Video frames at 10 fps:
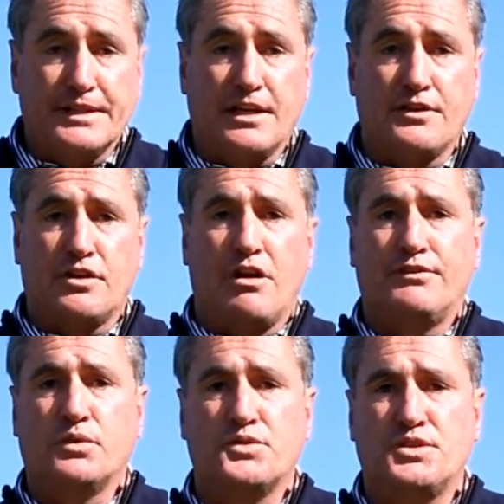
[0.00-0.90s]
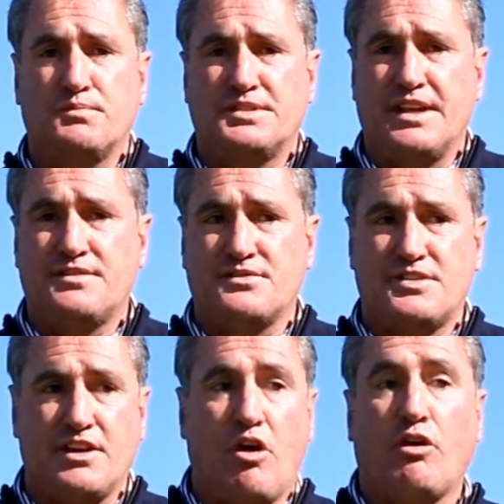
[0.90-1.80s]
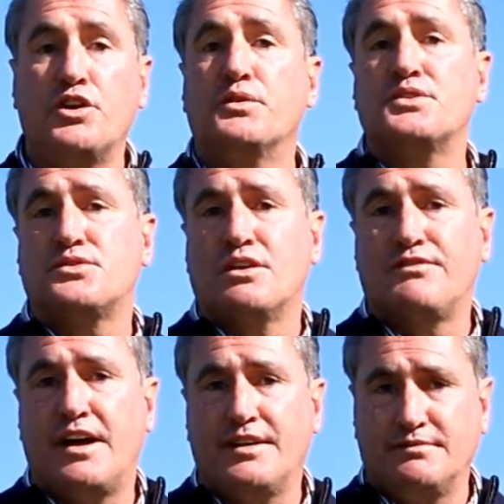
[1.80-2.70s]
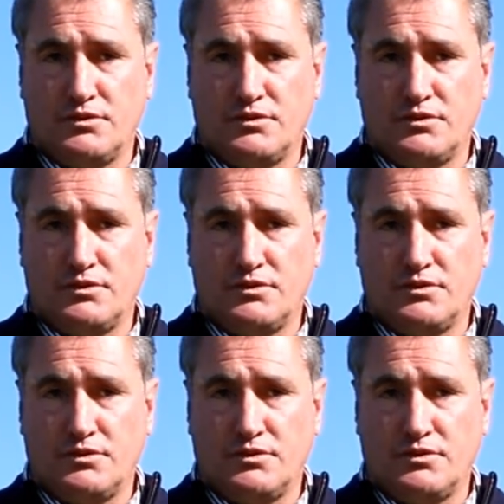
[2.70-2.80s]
and other golf course superintendents and say, are you a certified